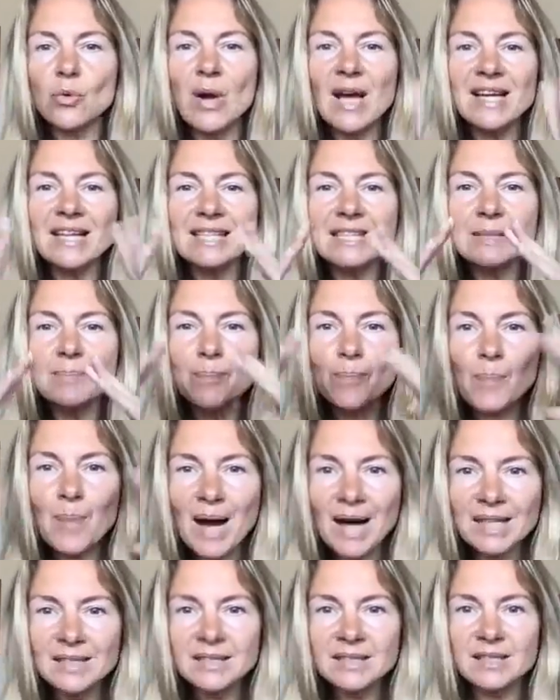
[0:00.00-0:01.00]

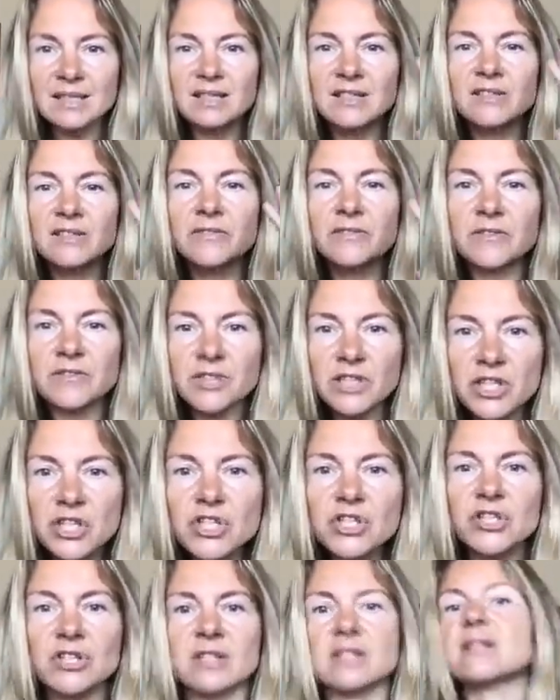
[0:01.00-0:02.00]
expanding the
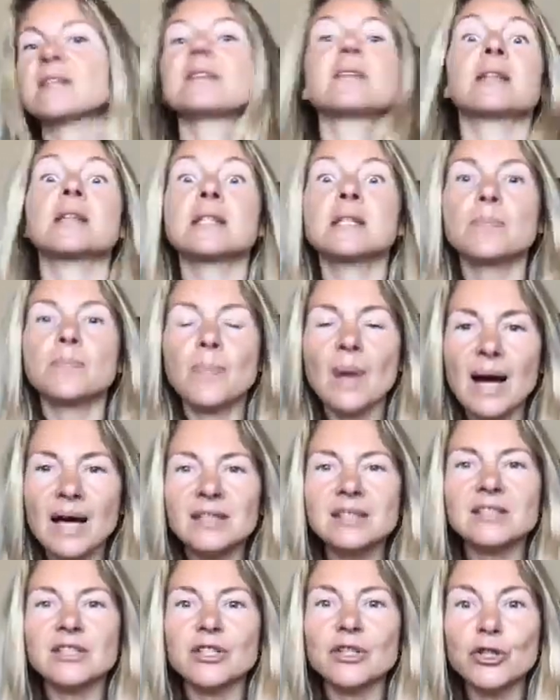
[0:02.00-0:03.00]
visions and
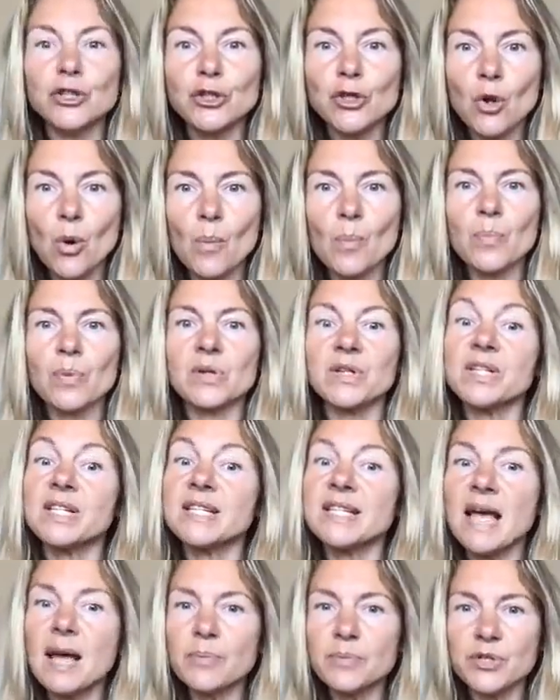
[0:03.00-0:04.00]
expanding your
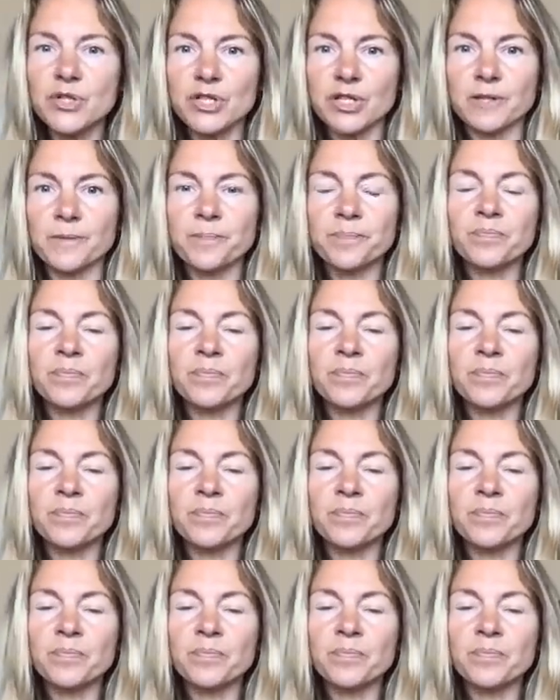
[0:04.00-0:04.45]
perception.